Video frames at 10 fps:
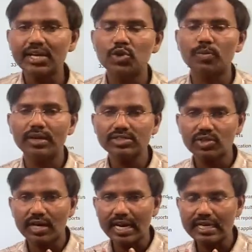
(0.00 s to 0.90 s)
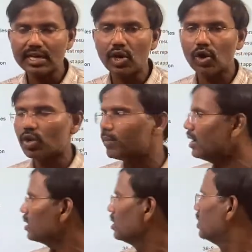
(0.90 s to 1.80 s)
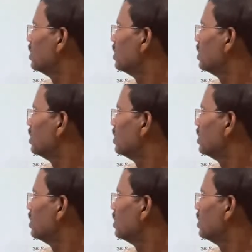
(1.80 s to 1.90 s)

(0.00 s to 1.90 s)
you must write a document